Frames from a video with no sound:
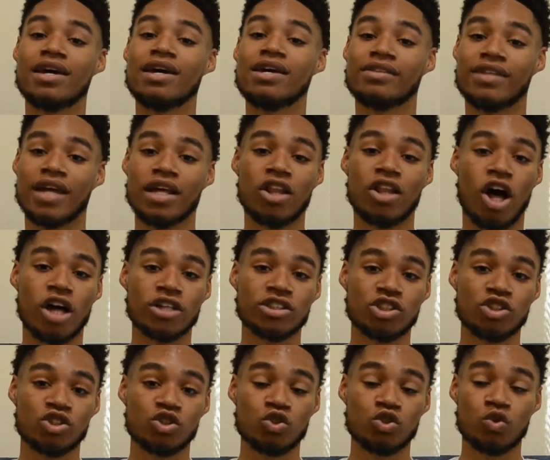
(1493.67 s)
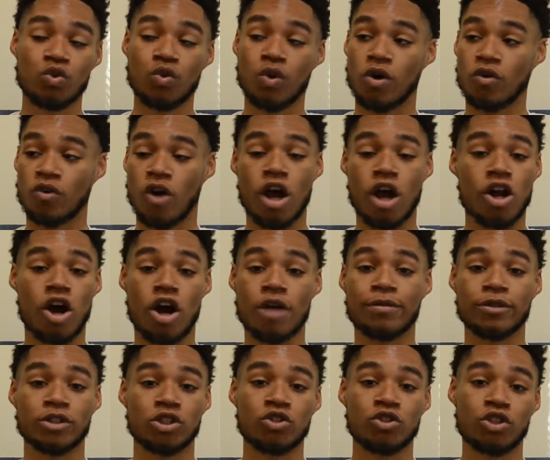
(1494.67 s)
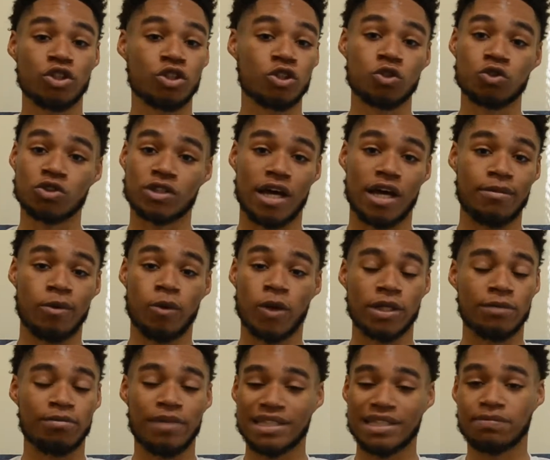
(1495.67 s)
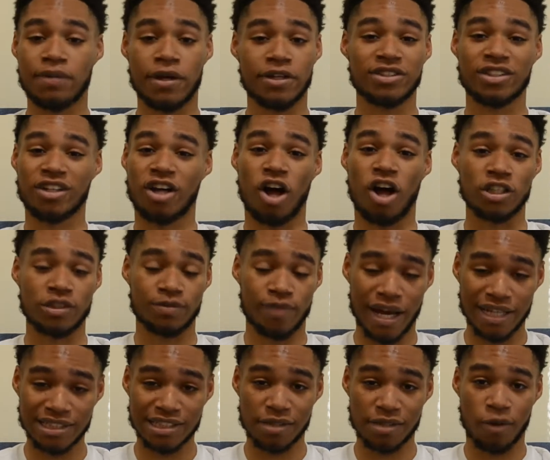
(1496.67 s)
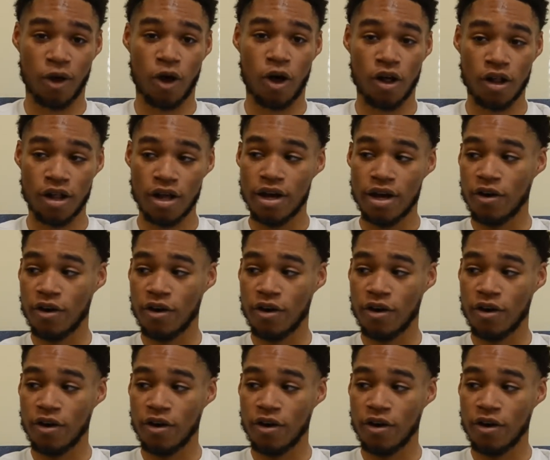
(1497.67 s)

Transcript: they lost to Ron Harper Jr., who's got to be one of the best players in college basketball.